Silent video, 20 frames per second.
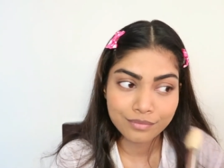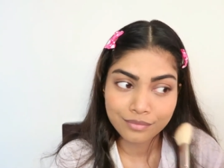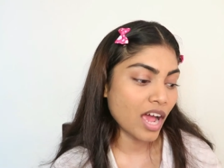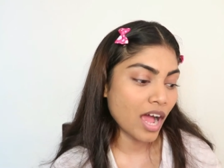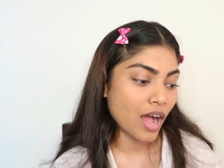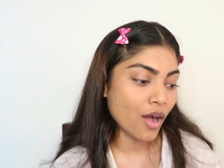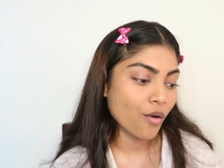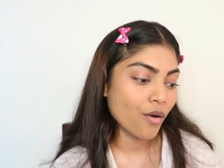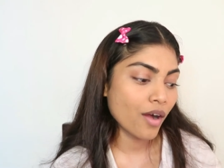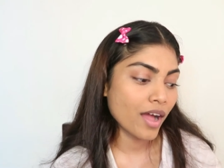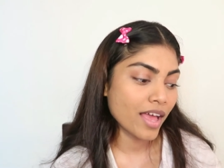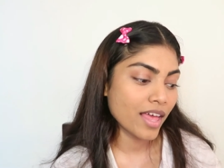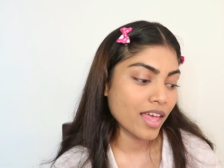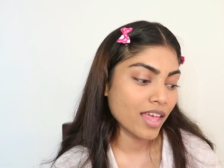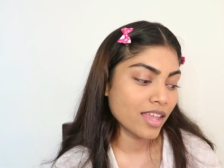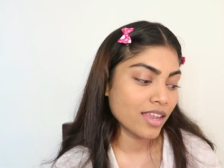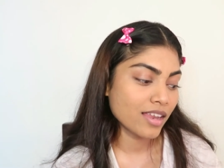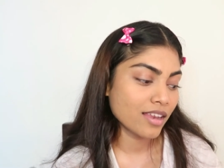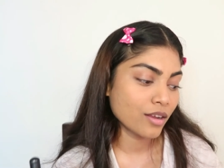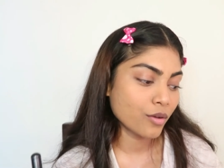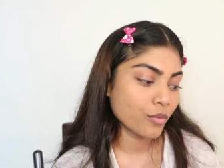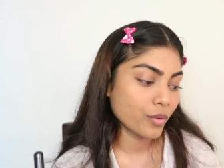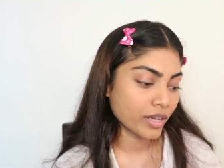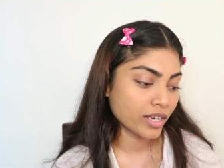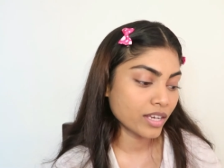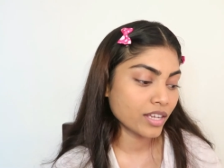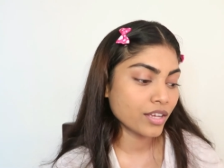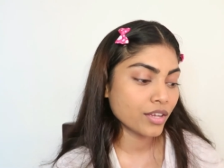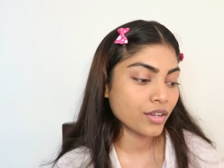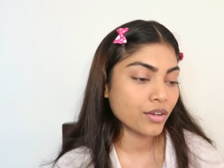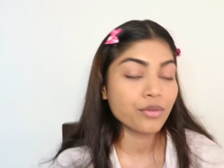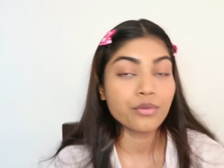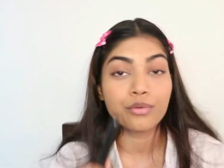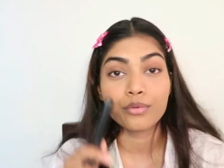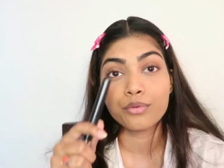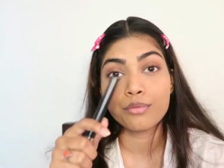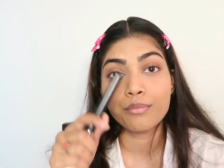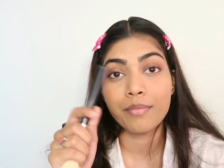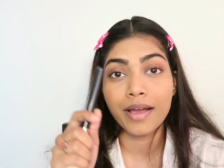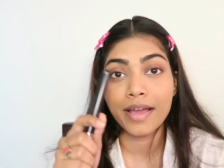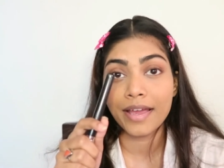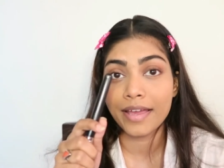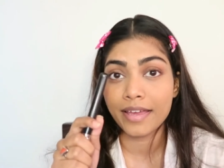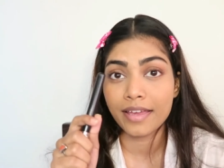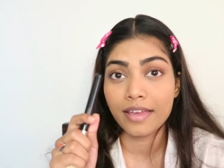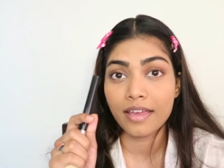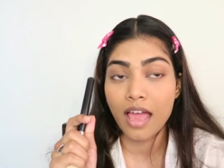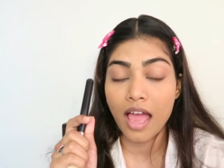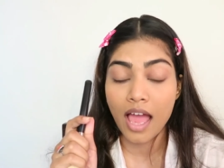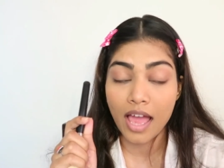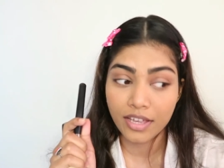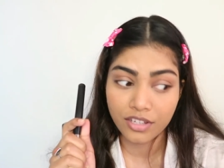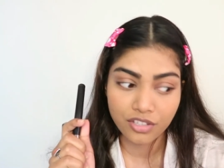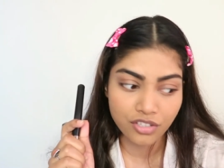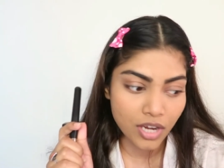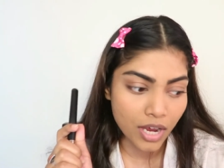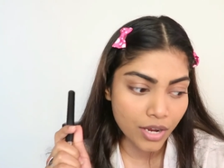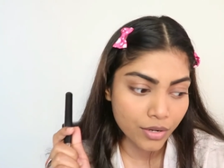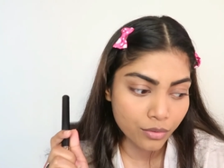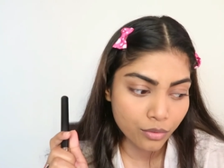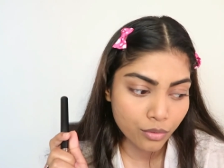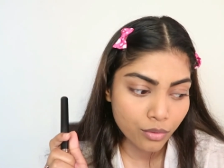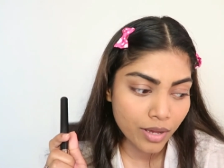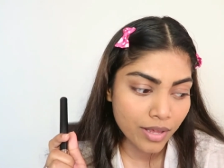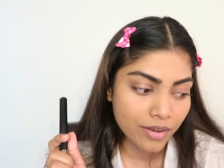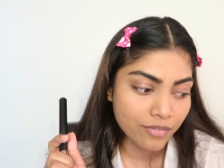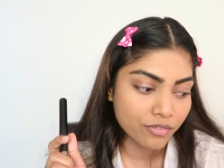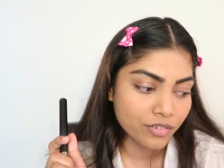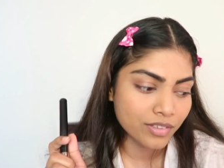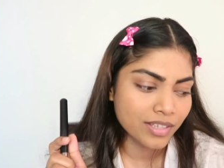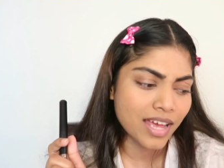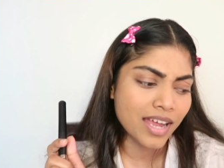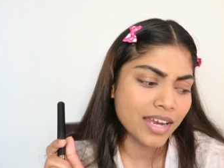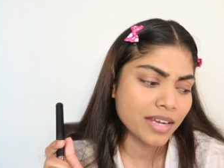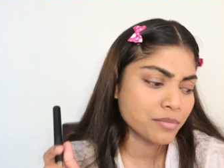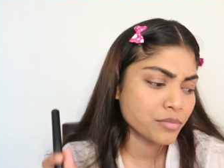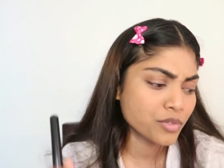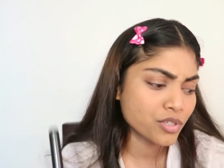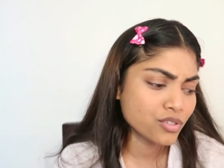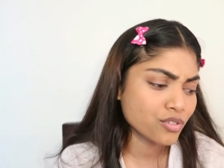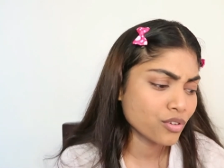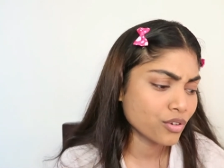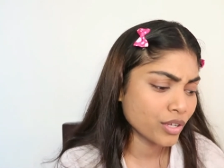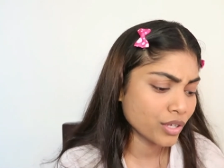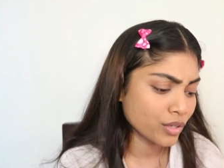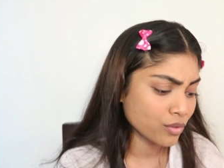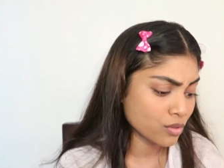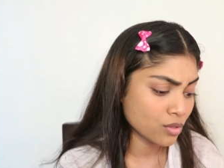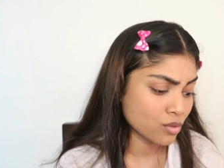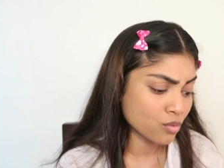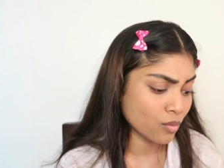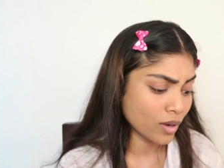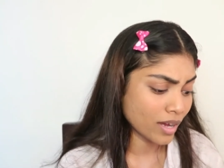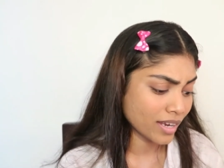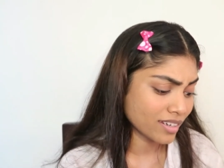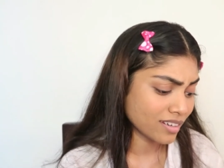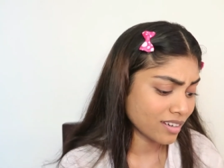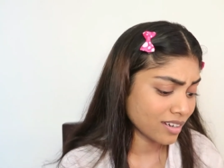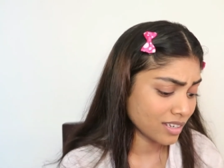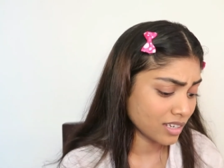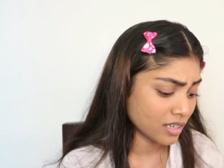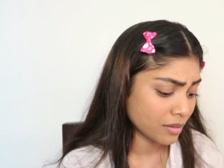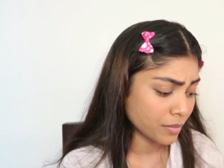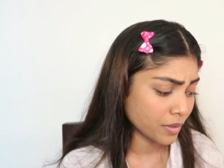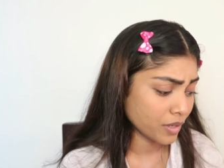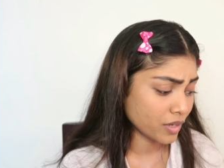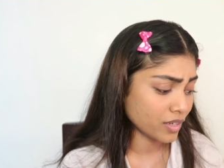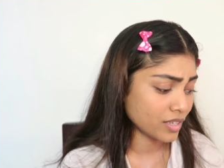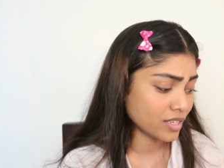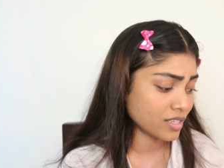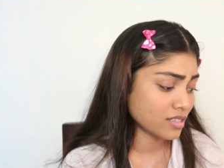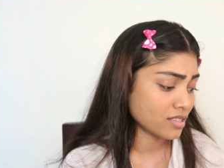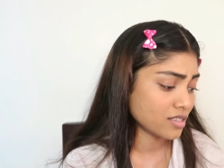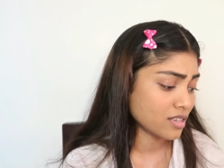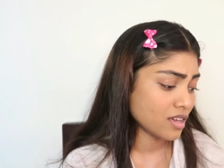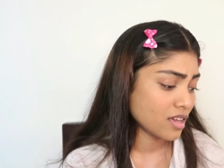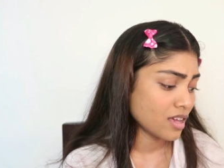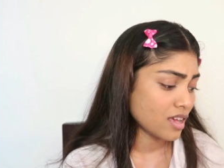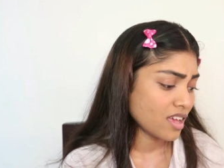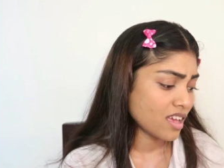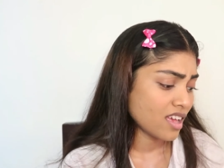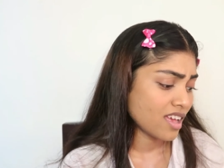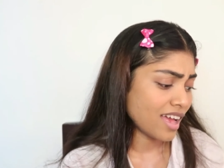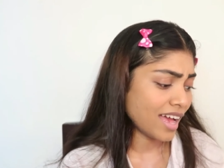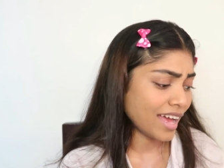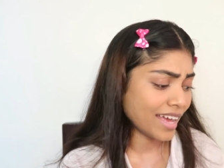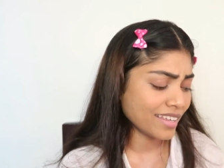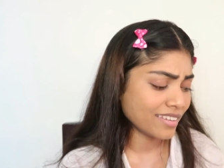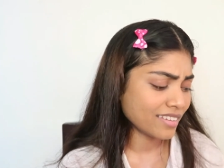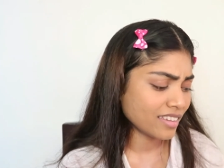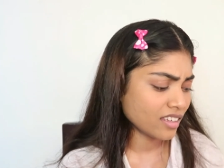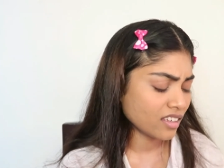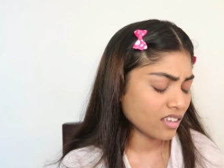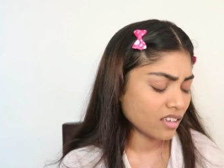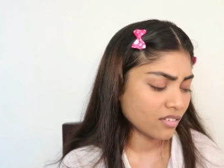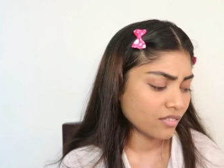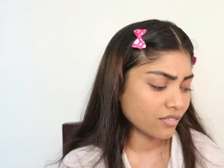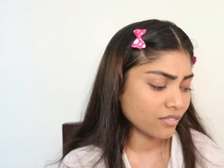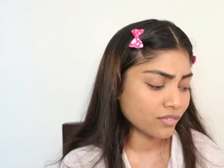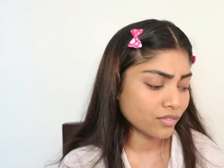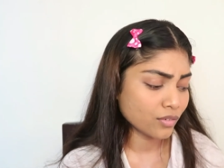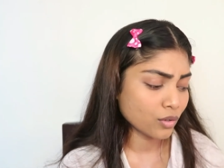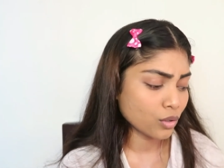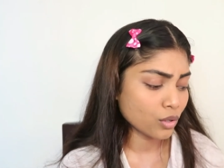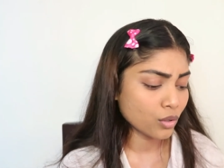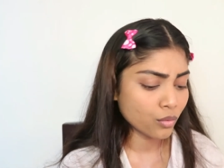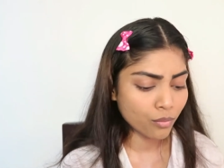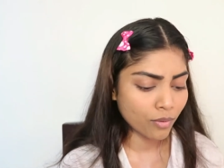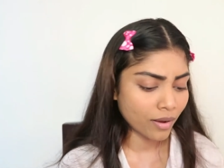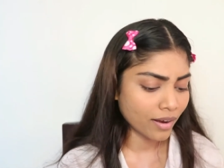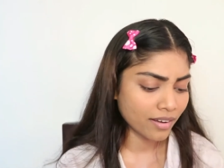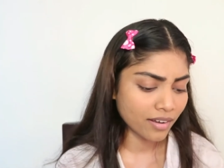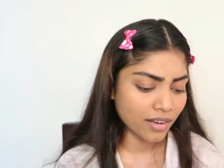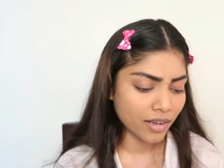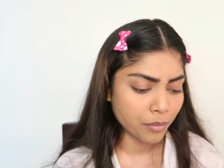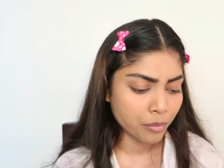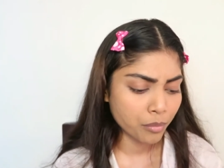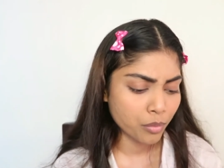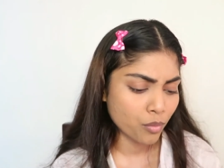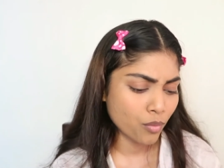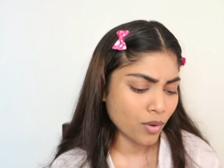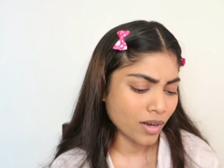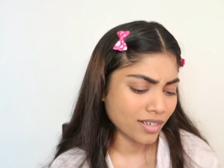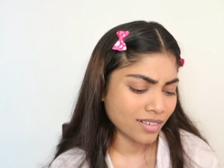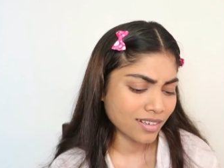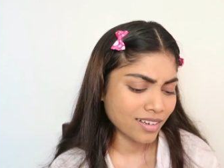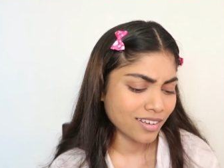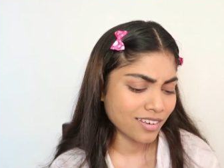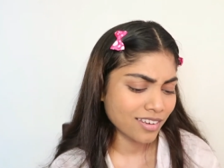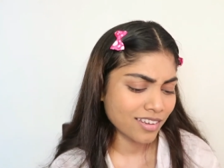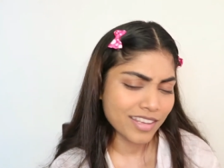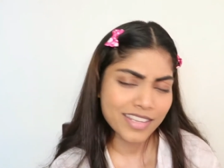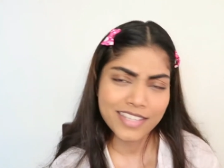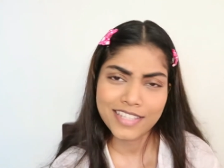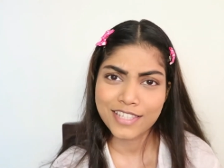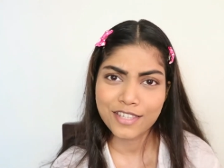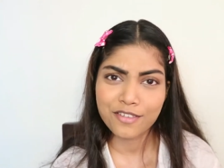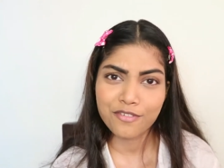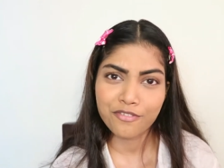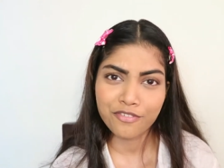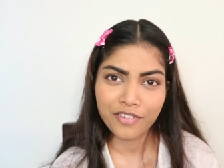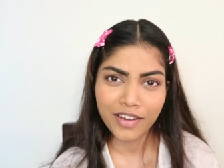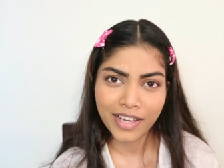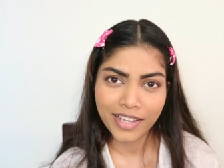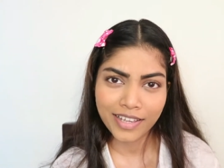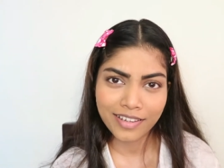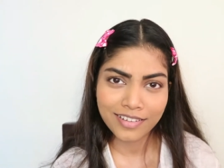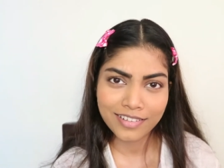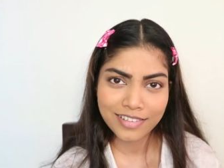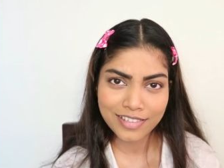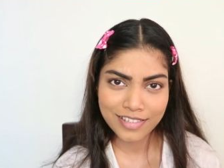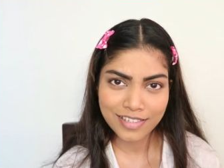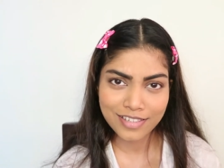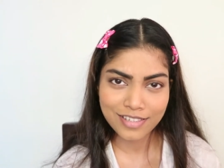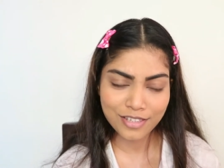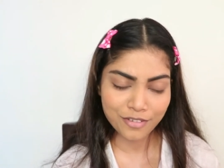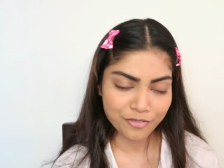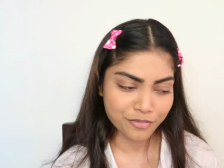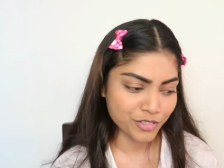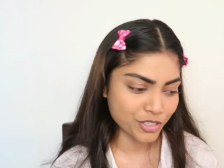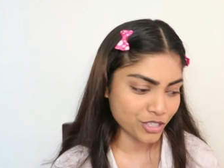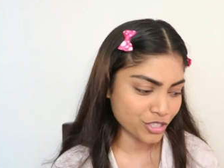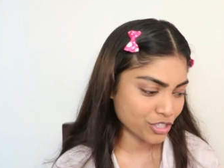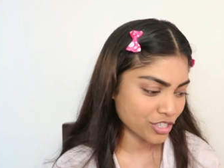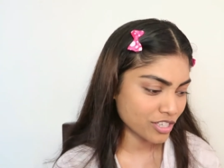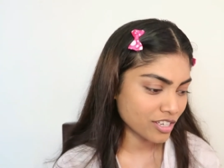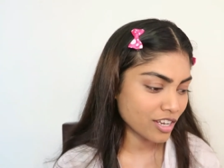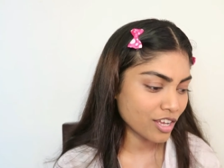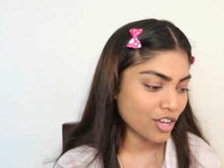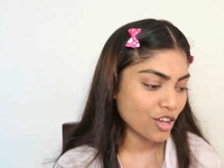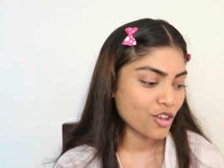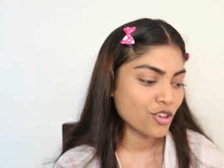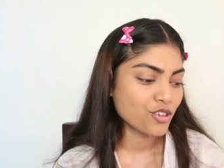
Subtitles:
Now I'll quickly do my eyeshadow, and for that I'm just going to use one color because I think for one dip, one color is fine. It's sufficient.